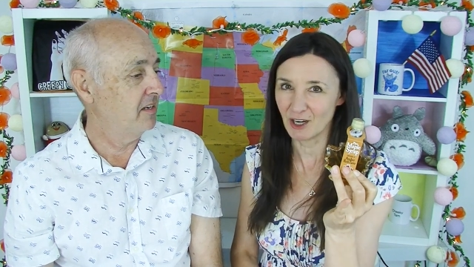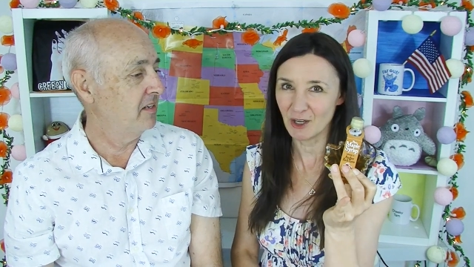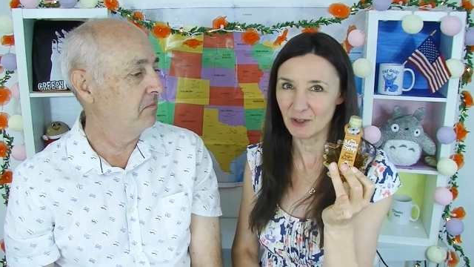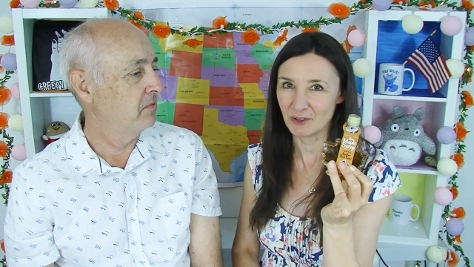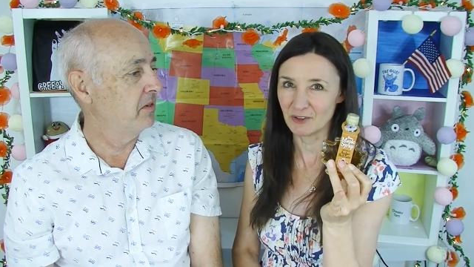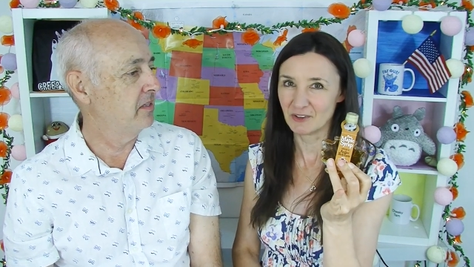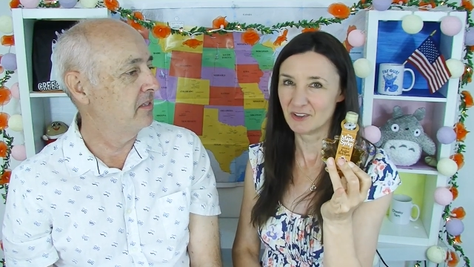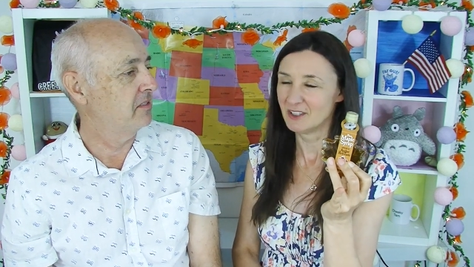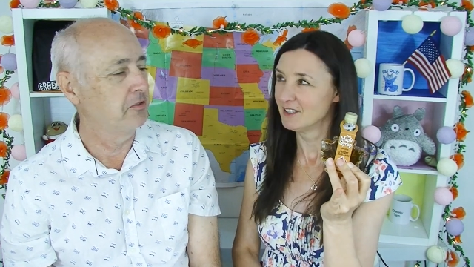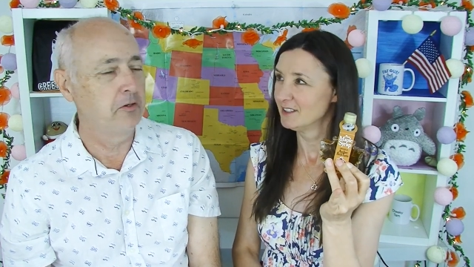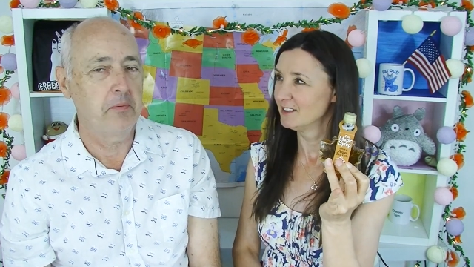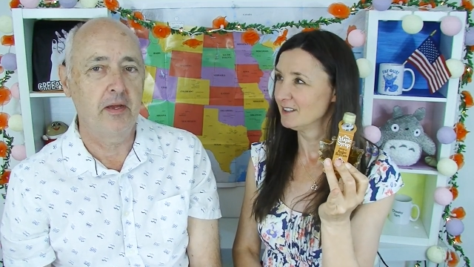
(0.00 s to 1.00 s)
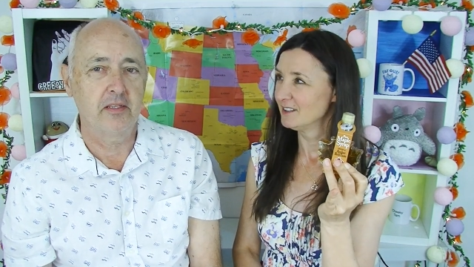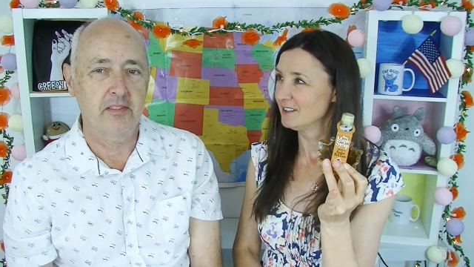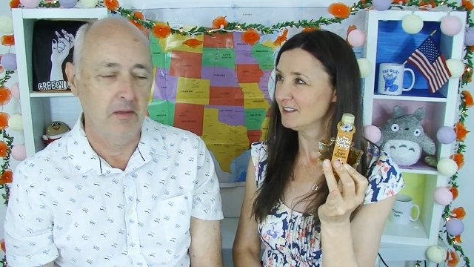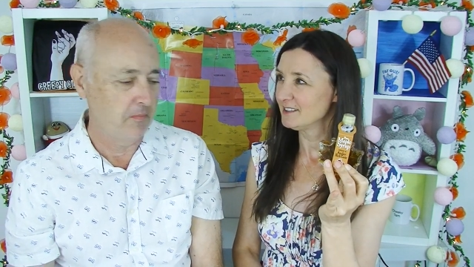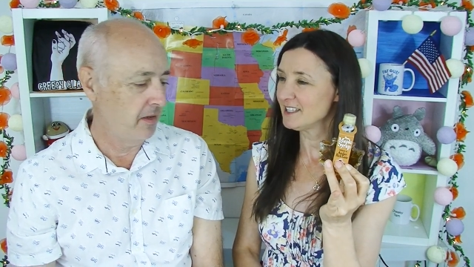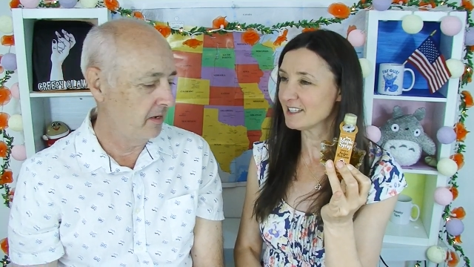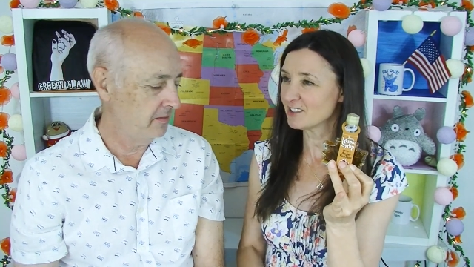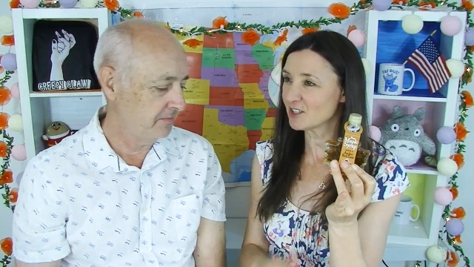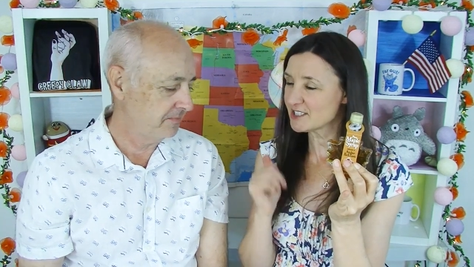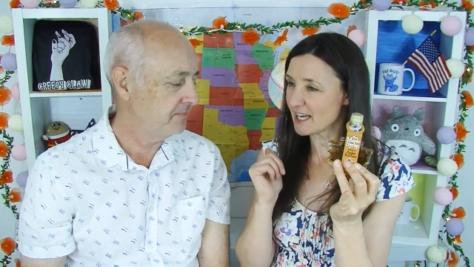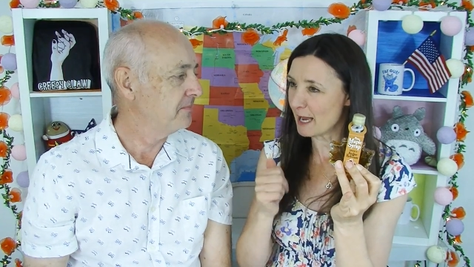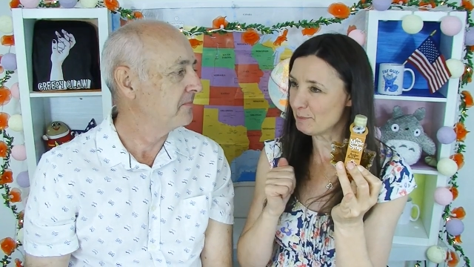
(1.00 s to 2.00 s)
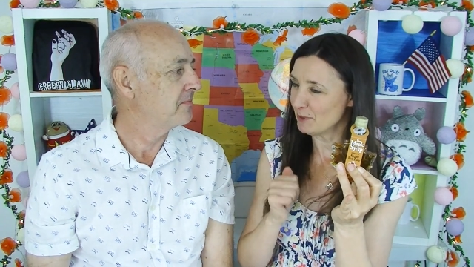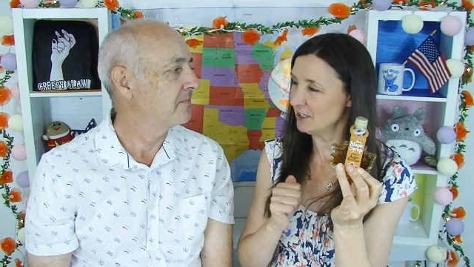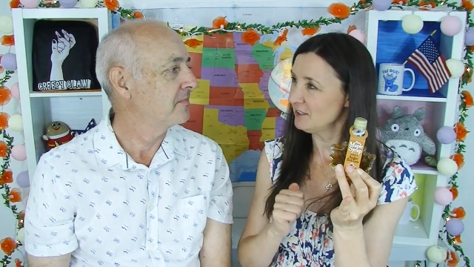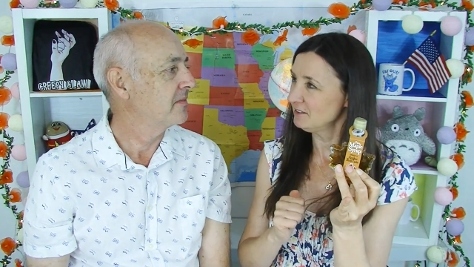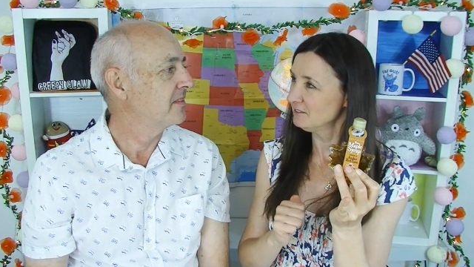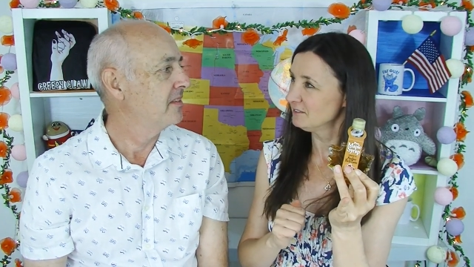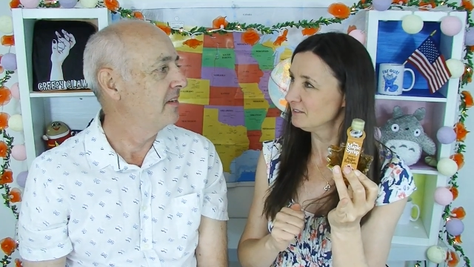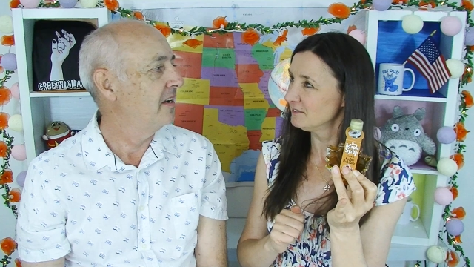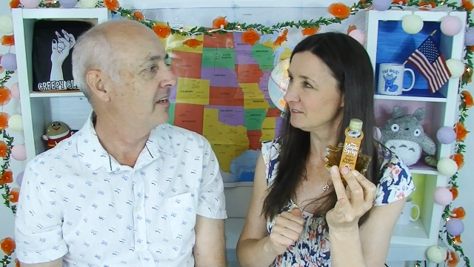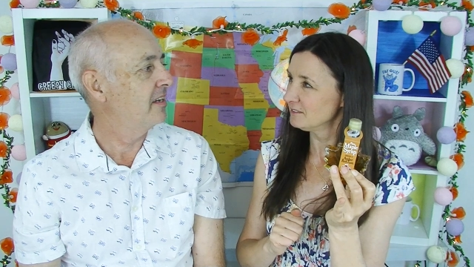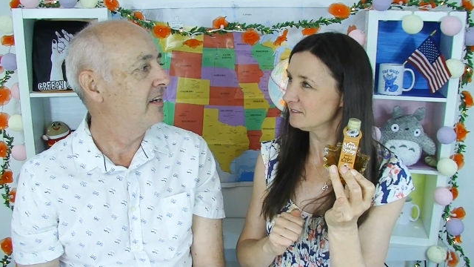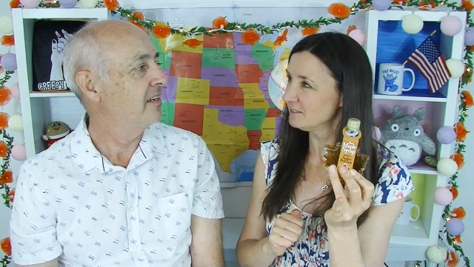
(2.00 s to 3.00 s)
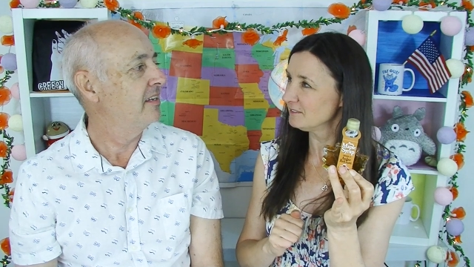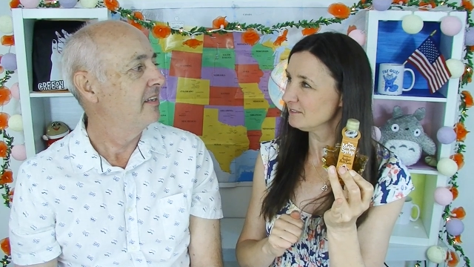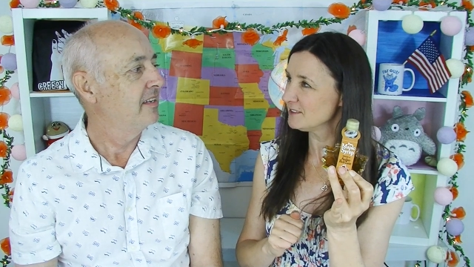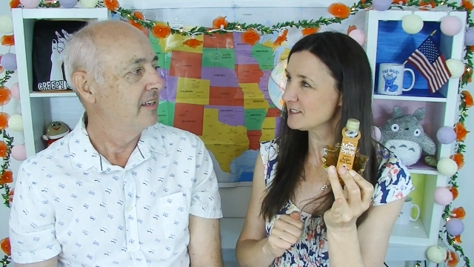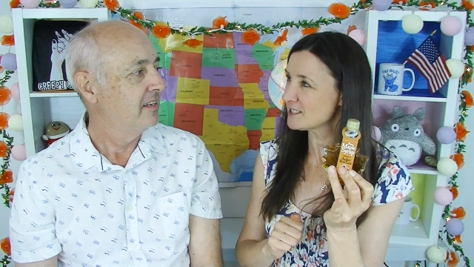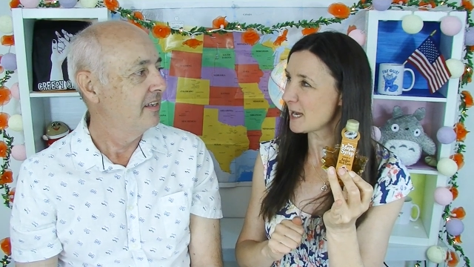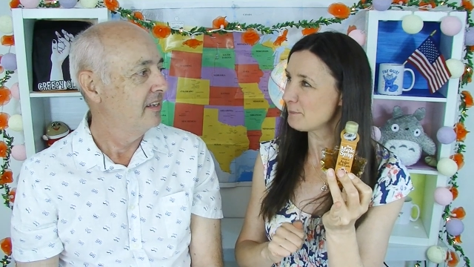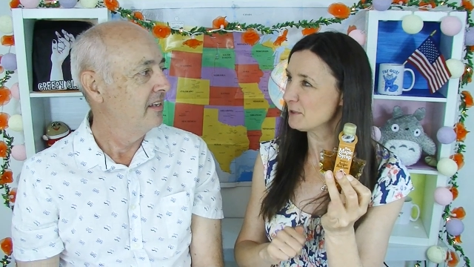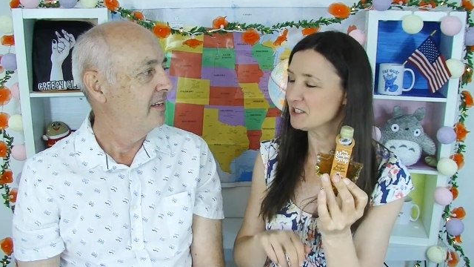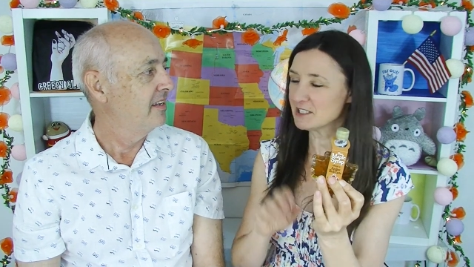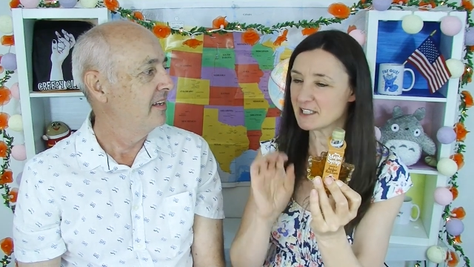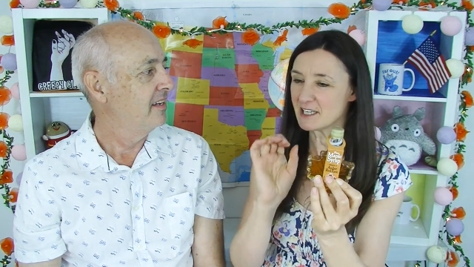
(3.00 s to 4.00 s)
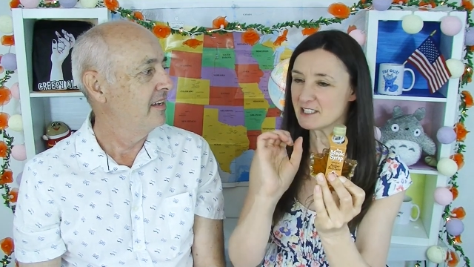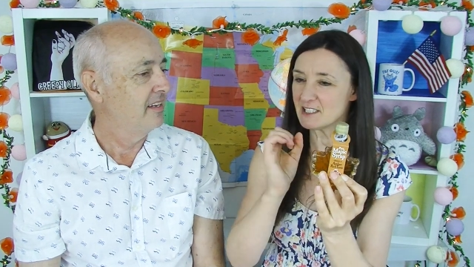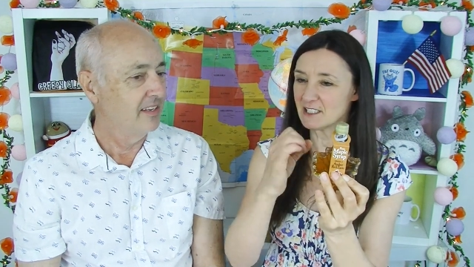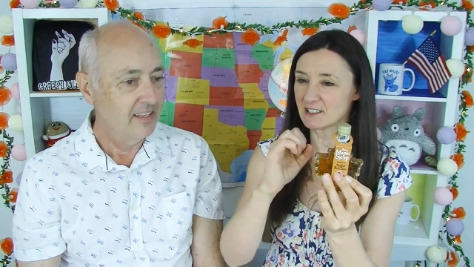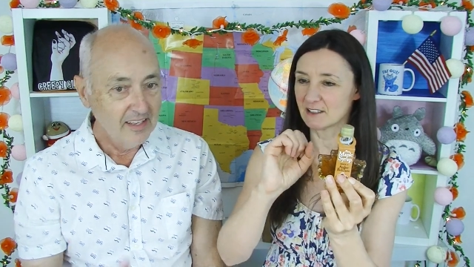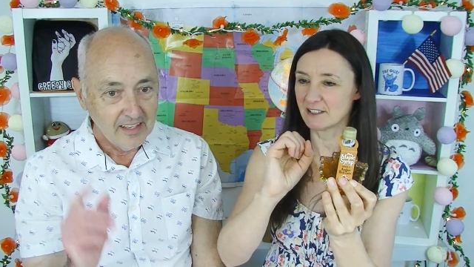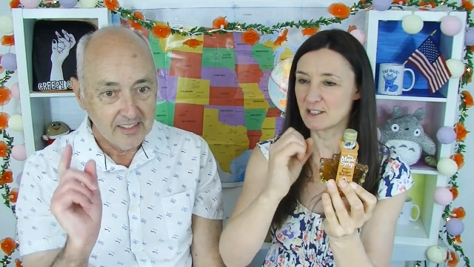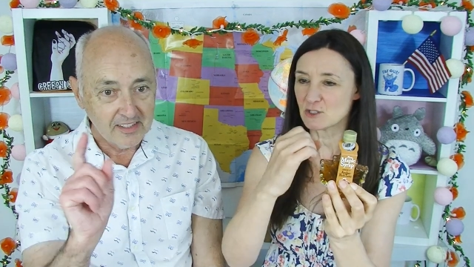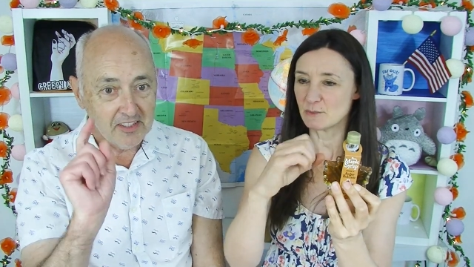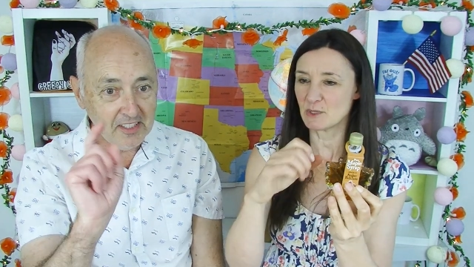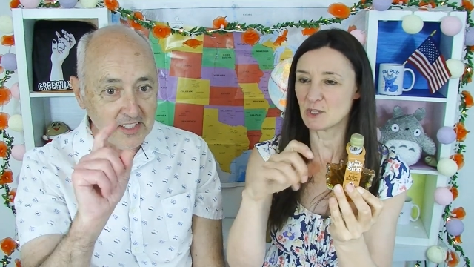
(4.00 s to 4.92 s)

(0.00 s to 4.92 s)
Speaker 1: You got to
Speaker 2: bleed the syrup out somehow.
Speaker 1: Yeah, you got to tap it Okay. You tap it, you get your little instrument.